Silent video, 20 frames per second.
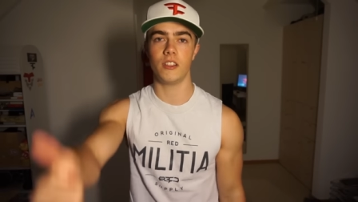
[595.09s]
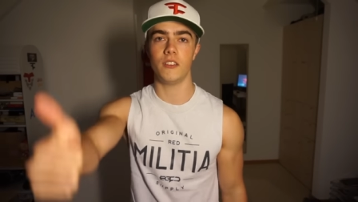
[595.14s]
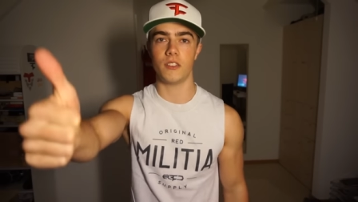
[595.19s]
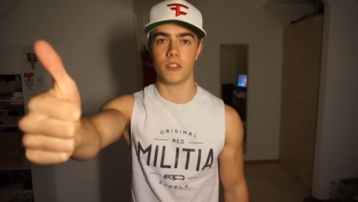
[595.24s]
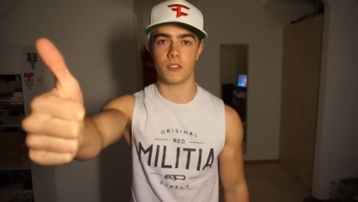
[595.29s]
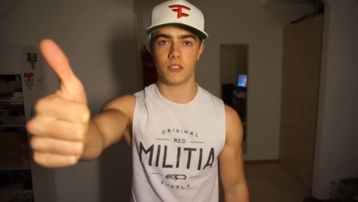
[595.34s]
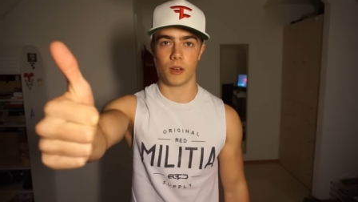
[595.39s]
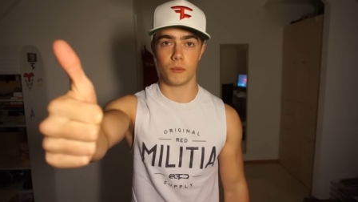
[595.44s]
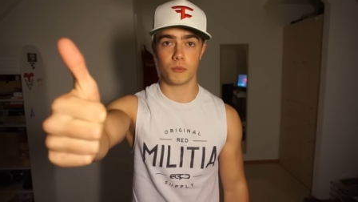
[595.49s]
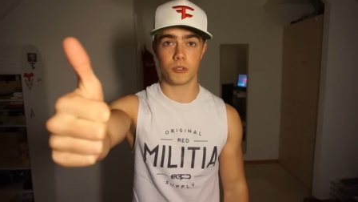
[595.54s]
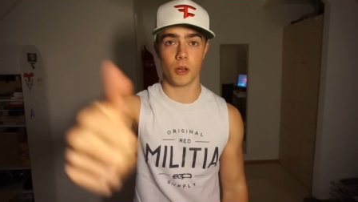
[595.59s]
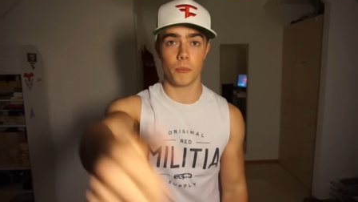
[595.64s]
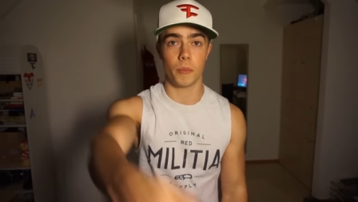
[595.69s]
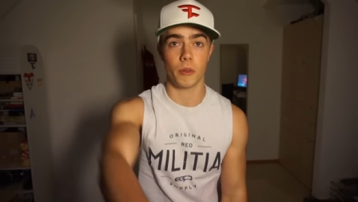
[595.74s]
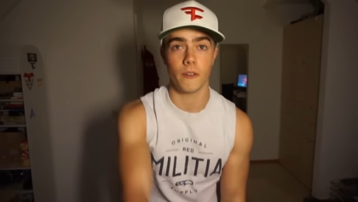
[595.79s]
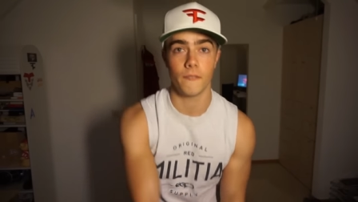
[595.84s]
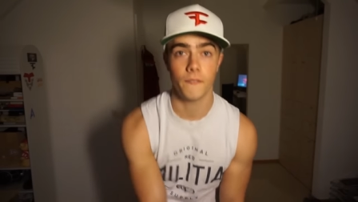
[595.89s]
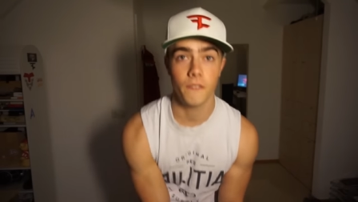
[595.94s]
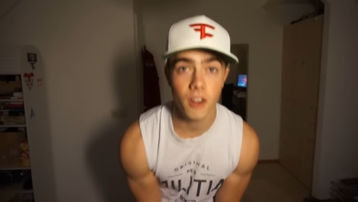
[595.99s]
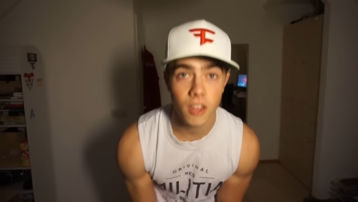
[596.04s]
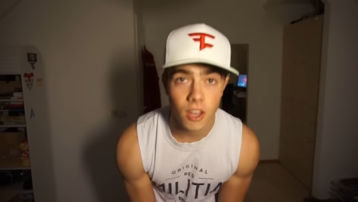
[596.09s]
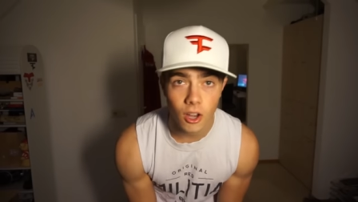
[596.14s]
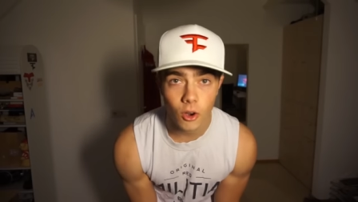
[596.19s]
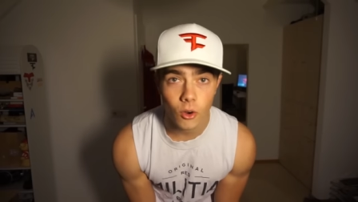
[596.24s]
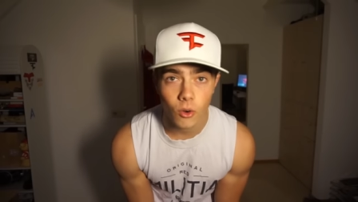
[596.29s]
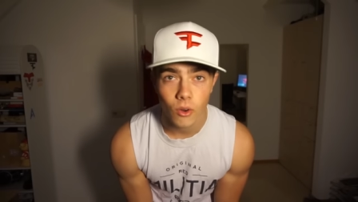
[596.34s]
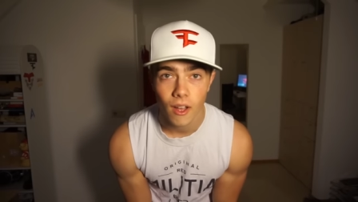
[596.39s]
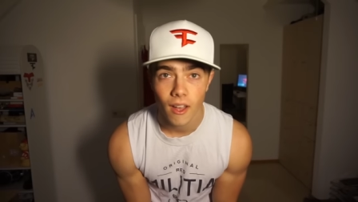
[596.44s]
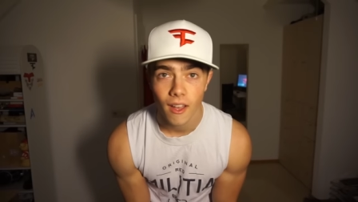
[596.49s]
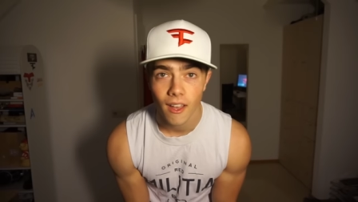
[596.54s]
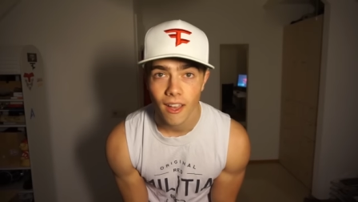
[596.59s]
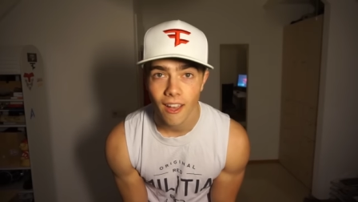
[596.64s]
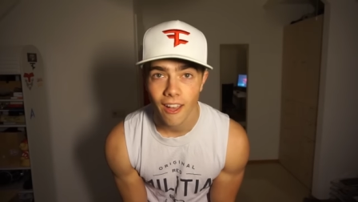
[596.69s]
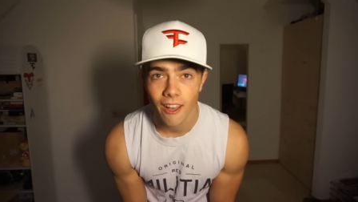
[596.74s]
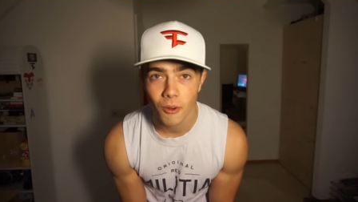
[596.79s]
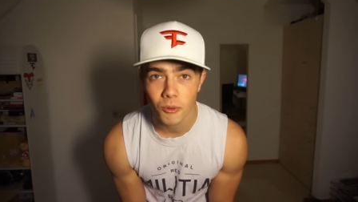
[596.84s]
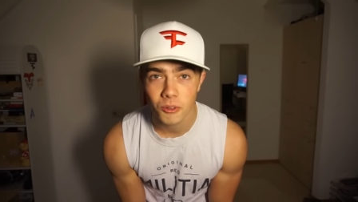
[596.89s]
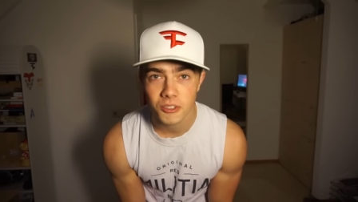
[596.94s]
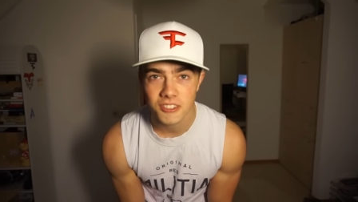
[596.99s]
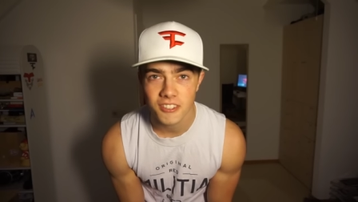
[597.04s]
Leave a thumbs up on the video,
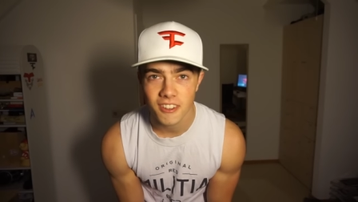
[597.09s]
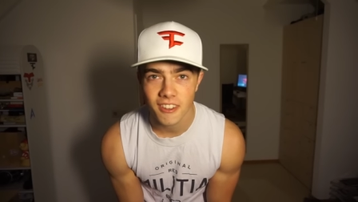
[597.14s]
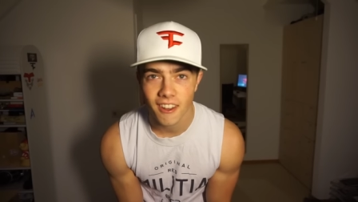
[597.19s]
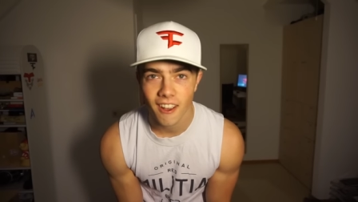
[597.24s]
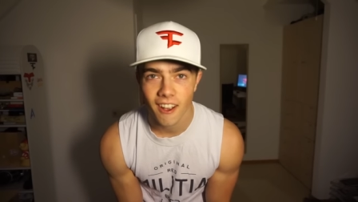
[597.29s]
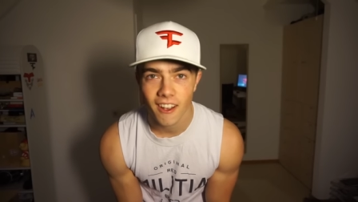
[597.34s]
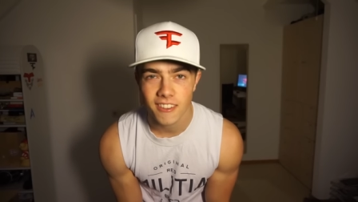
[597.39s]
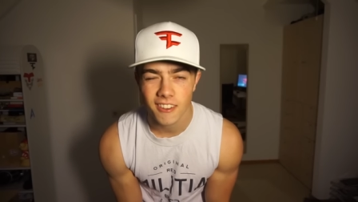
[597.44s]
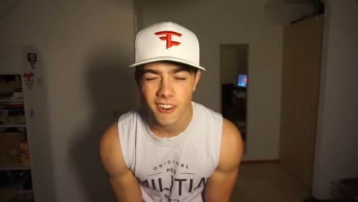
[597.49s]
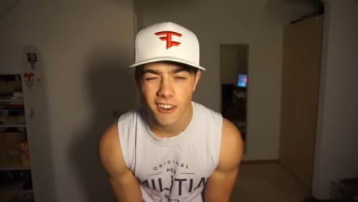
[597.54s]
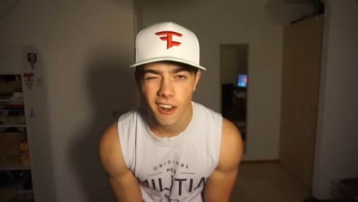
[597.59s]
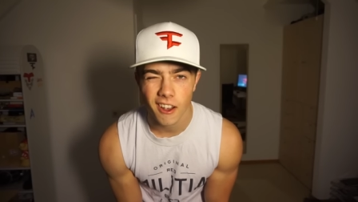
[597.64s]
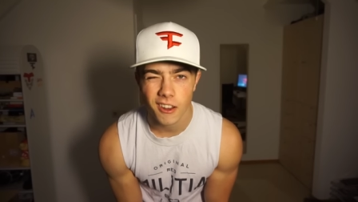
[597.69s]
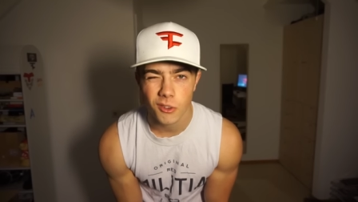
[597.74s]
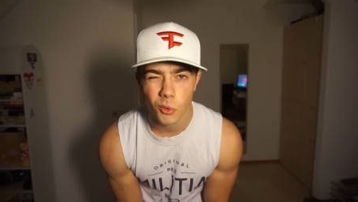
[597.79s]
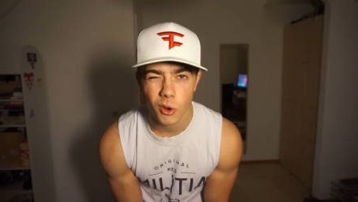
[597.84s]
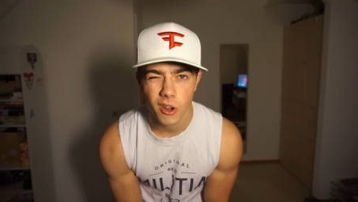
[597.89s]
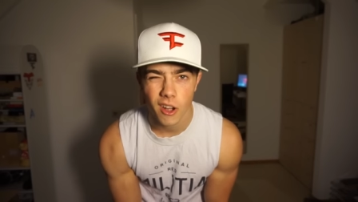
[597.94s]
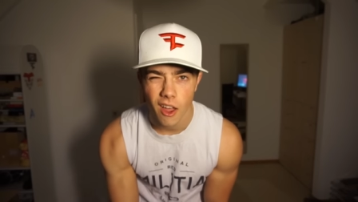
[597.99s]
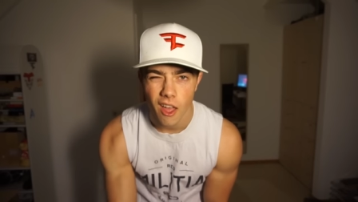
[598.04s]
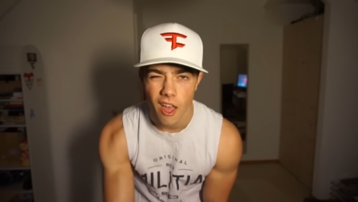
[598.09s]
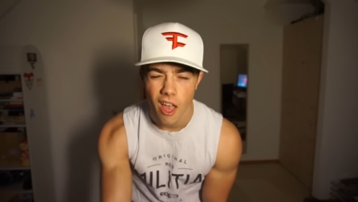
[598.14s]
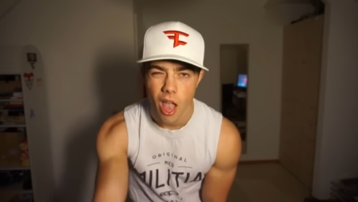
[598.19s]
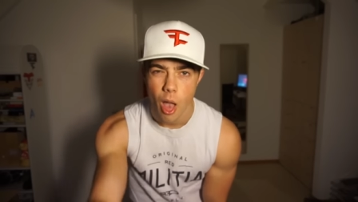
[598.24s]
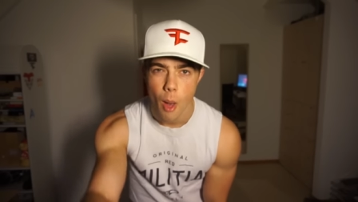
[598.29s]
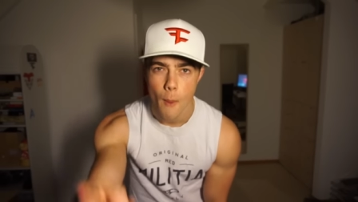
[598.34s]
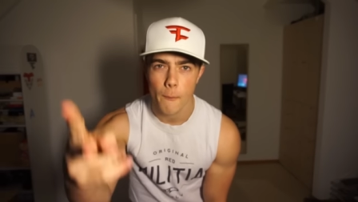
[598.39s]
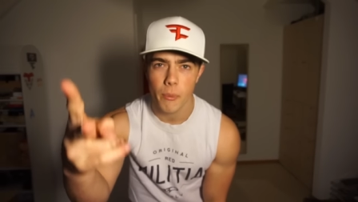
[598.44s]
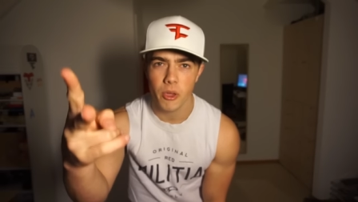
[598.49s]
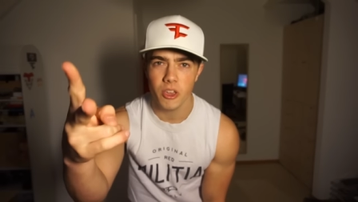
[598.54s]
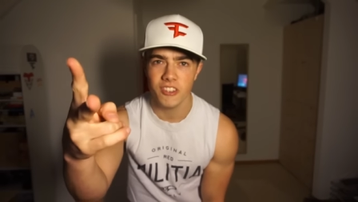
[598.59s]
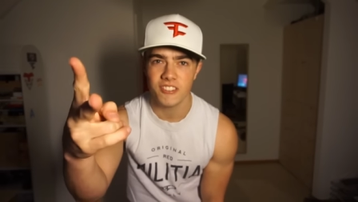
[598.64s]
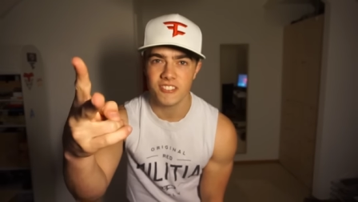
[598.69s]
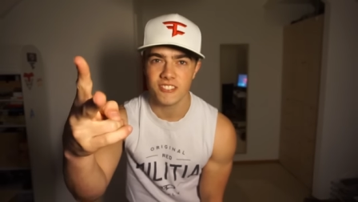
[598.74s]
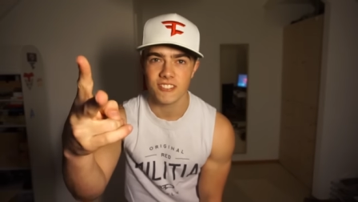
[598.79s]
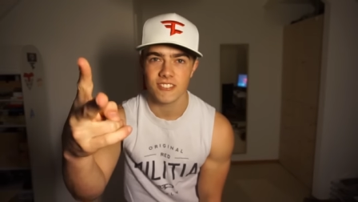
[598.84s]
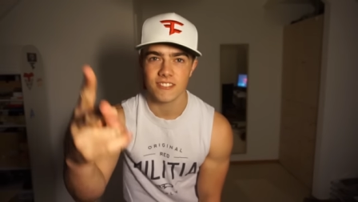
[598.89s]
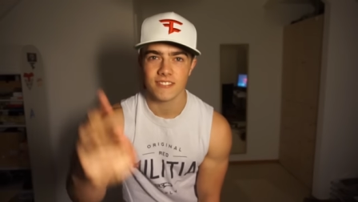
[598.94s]
and we'll see you guys in the next one. Peace.